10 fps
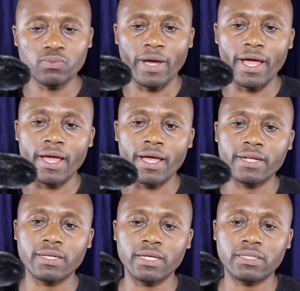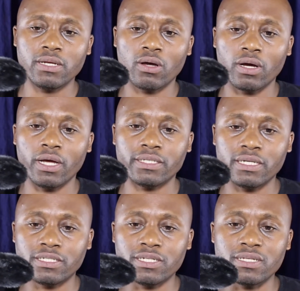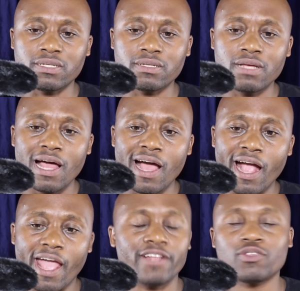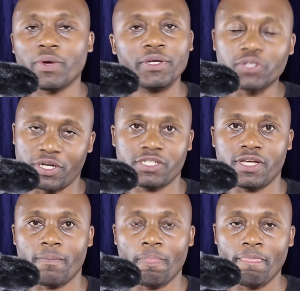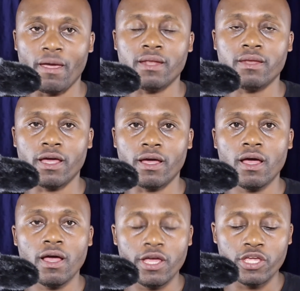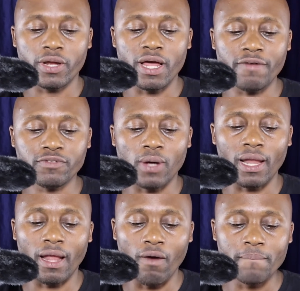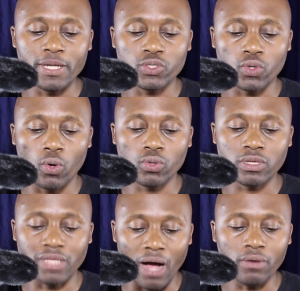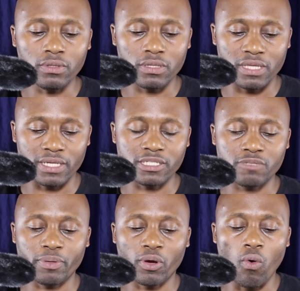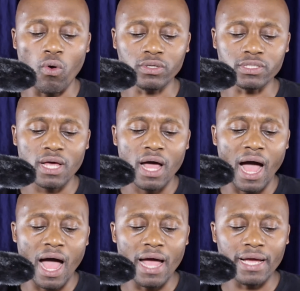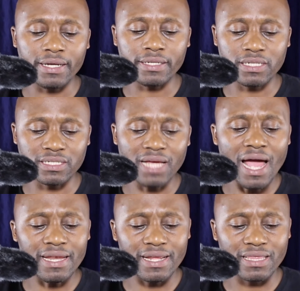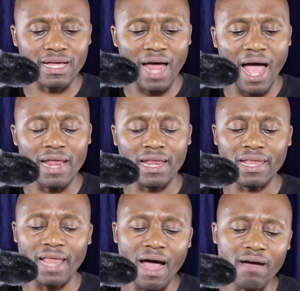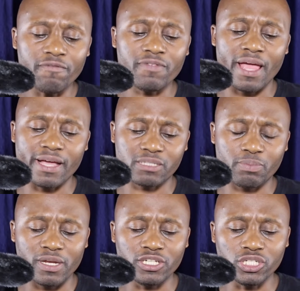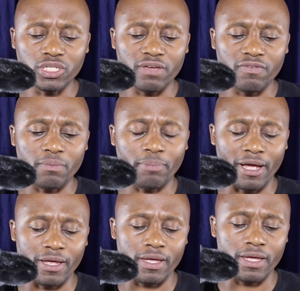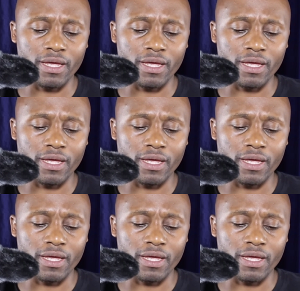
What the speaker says: where it just gets so interesting, and you're gonna have to allow me to go down this because I decided that I love the explanation given by